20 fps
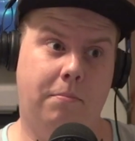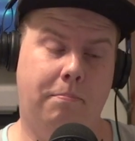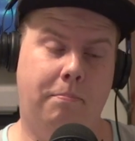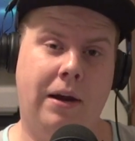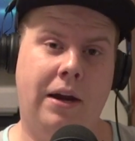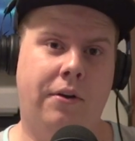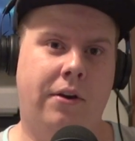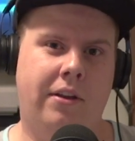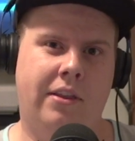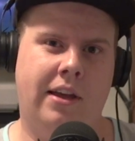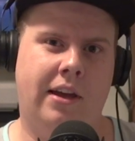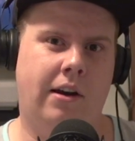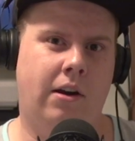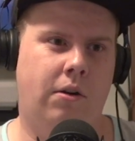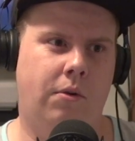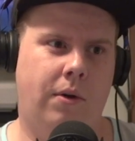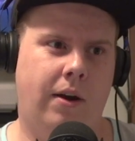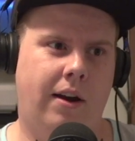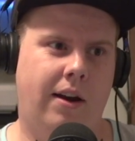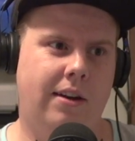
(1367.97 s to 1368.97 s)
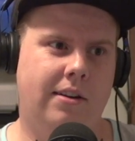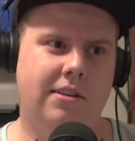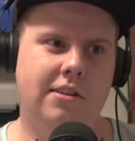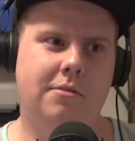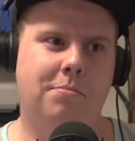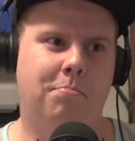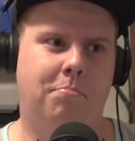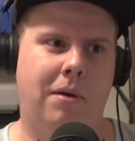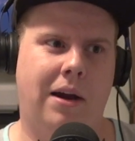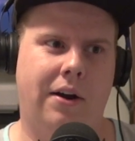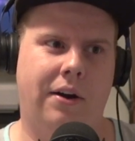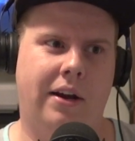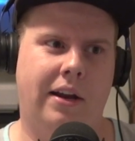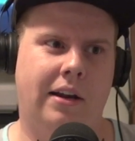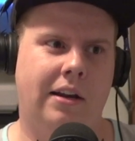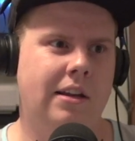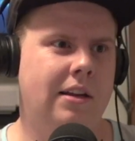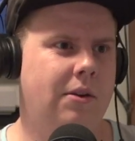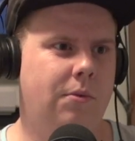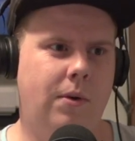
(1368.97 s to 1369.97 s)
Bury that already. Just bury
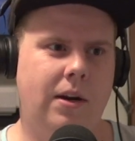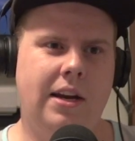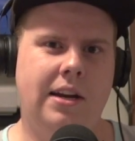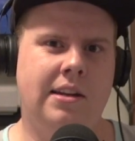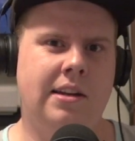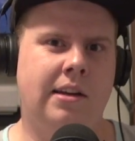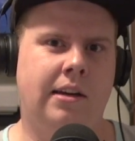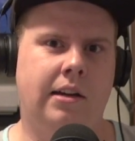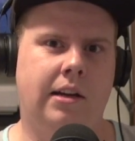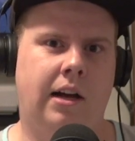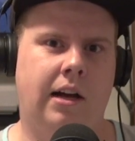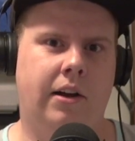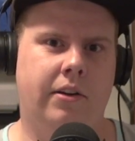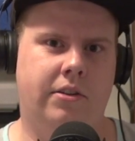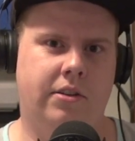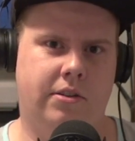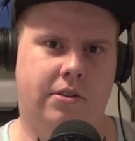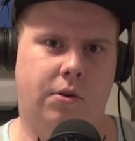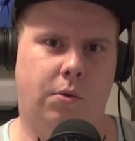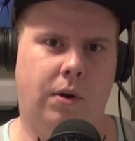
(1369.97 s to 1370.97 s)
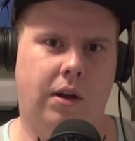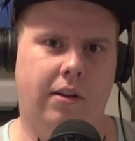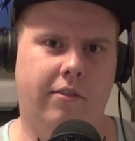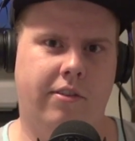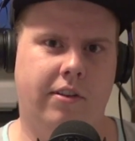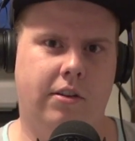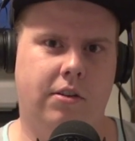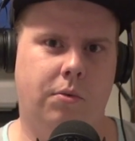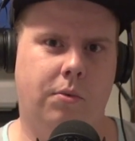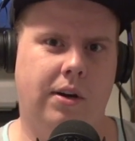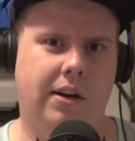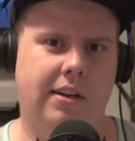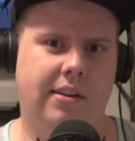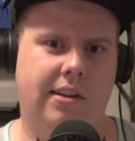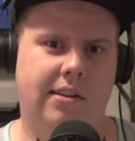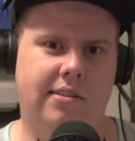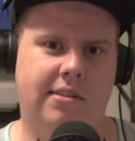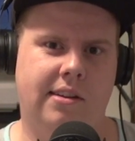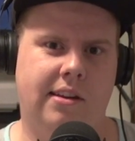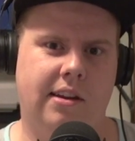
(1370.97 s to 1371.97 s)
it. What he did in college is irrelevant to what he
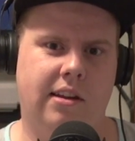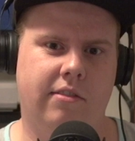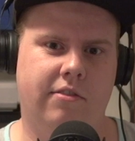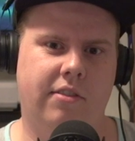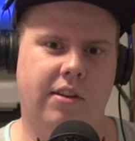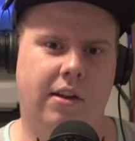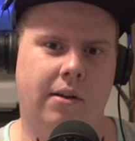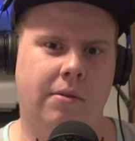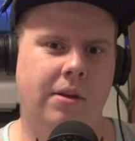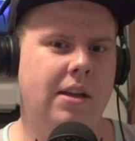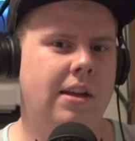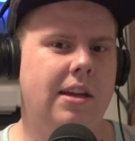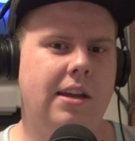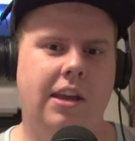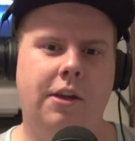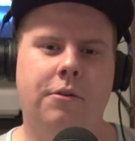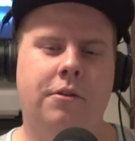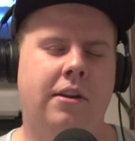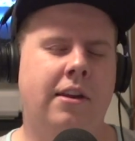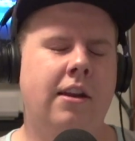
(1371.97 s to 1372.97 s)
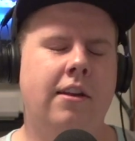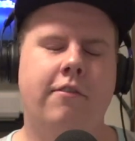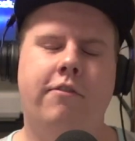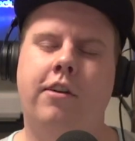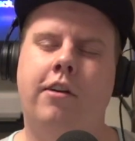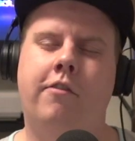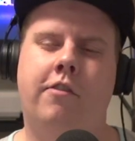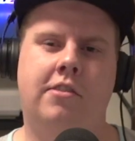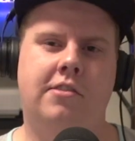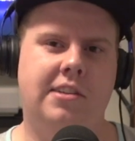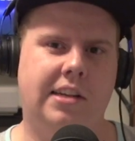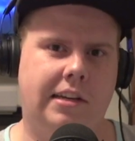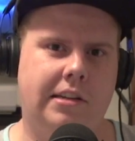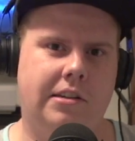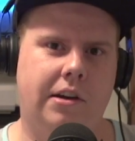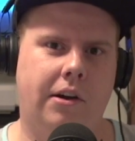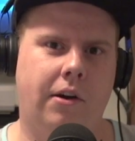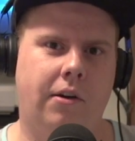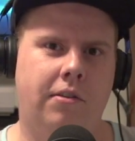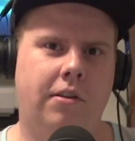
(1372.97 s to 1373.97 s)
does in the NFL. He was in the NFL for
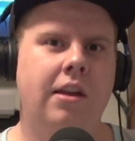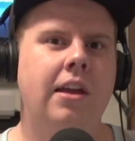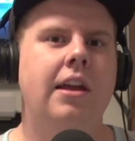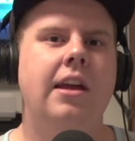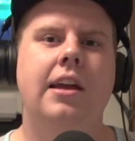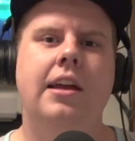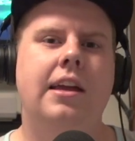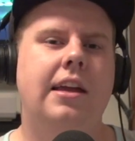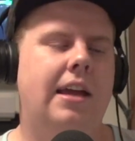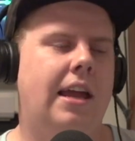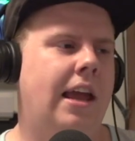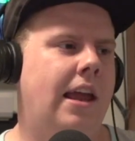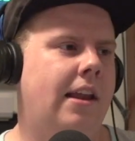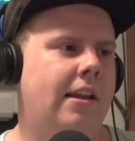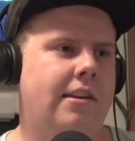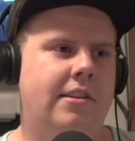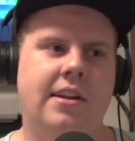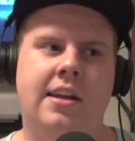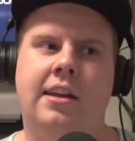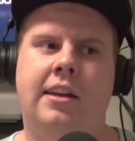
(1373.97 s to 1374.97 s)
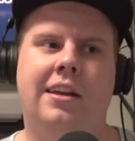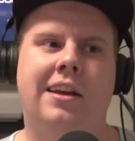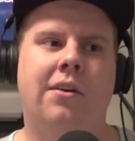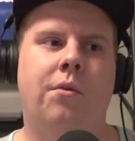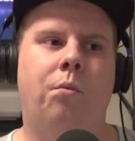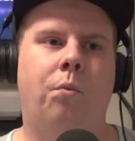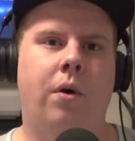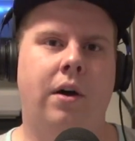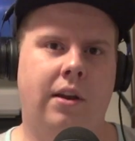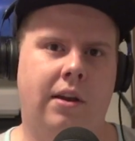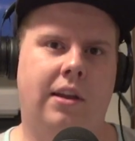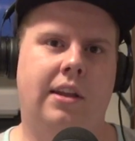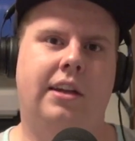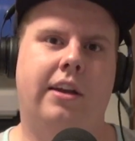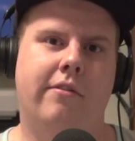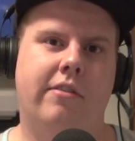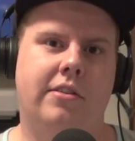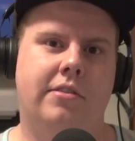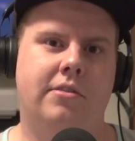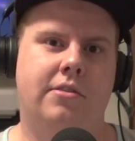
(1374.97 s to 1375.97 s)
6 years and didn't get one lick
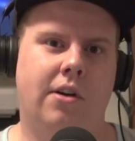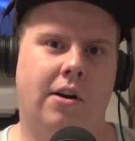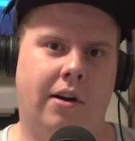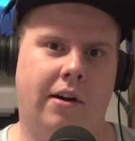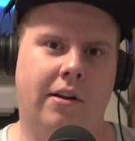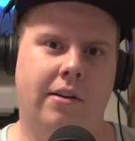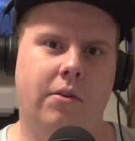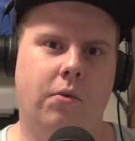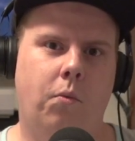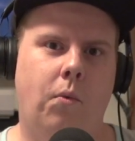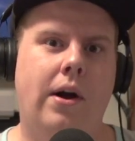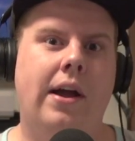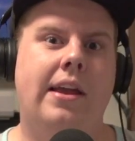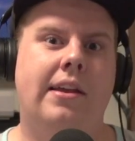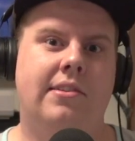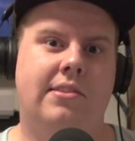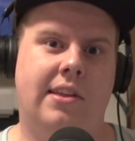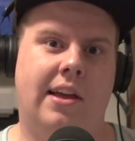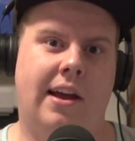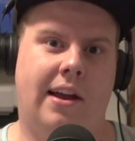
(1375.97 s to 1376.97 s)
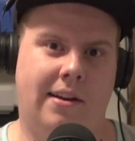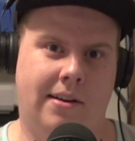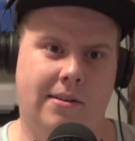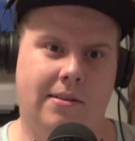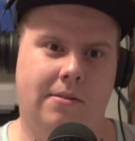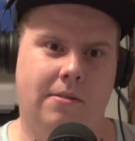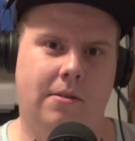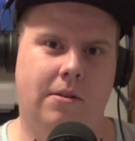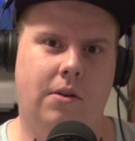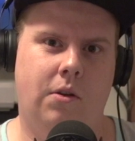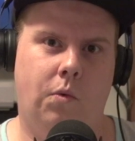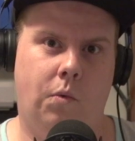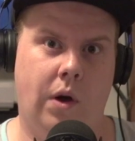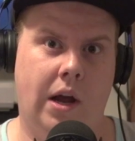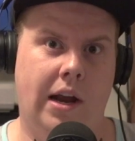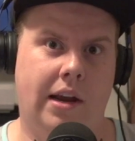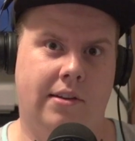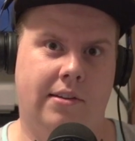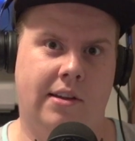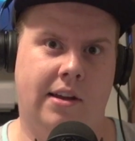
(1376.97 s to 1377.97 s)
of a start. Why is that?
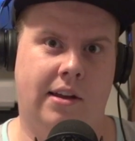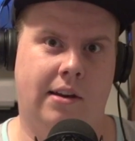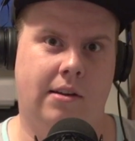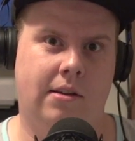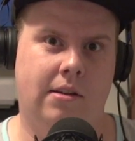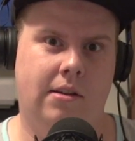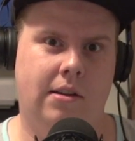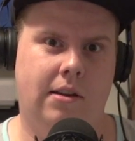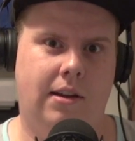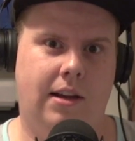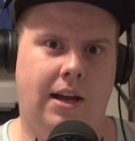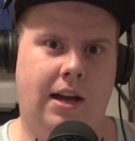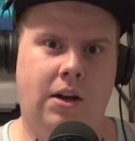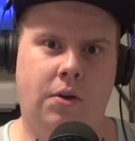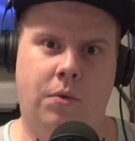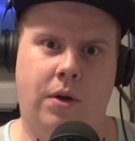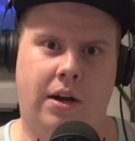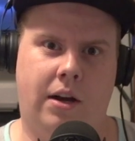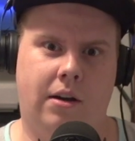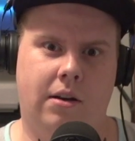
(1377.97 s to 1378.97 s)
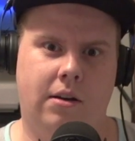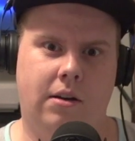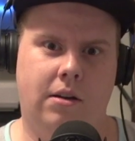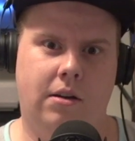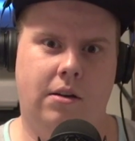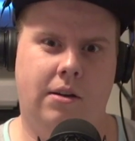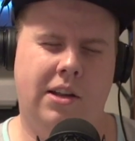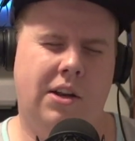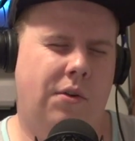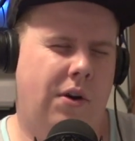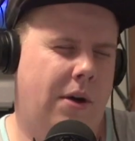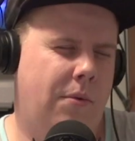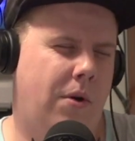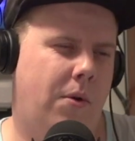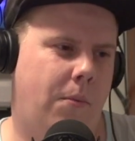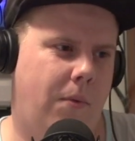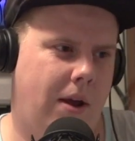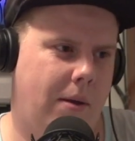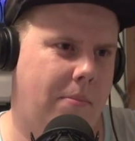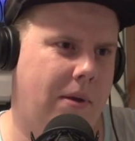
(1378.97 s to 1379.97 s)
I'll wait. No, I
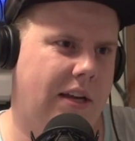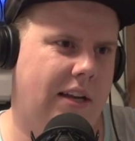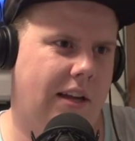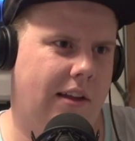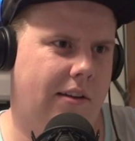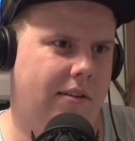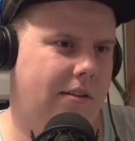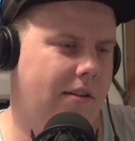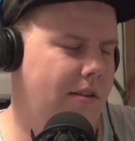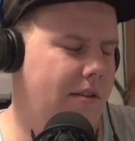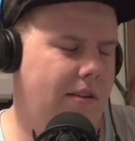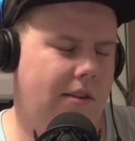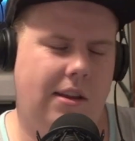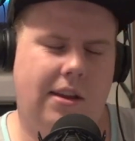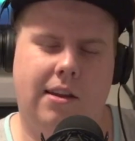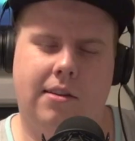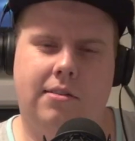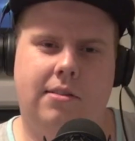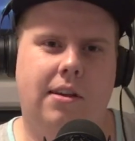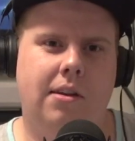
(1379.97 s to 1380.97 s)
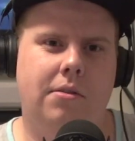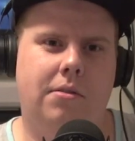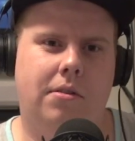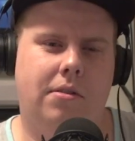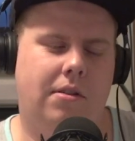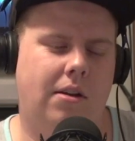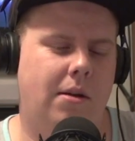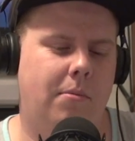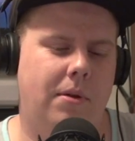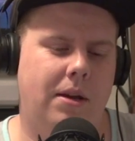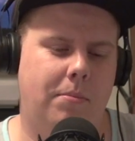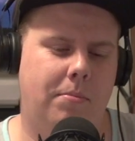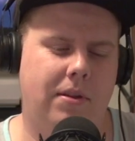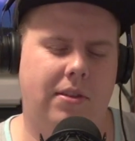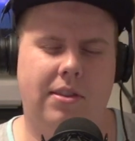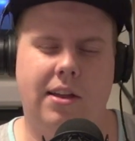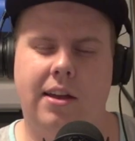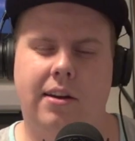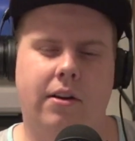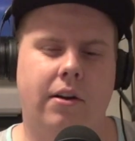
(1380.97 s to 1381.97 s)
won't wait, because the excuse is going to be
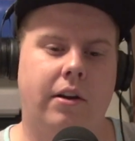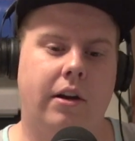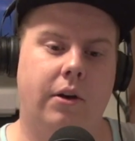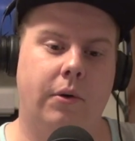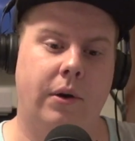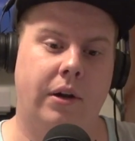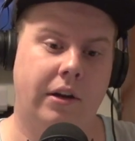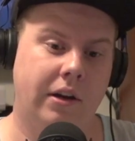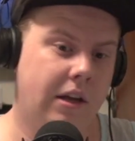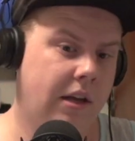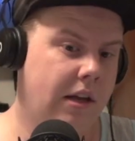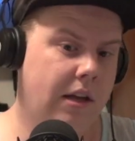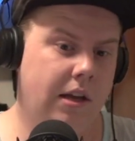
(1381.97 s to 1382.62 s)
pathetic on your end.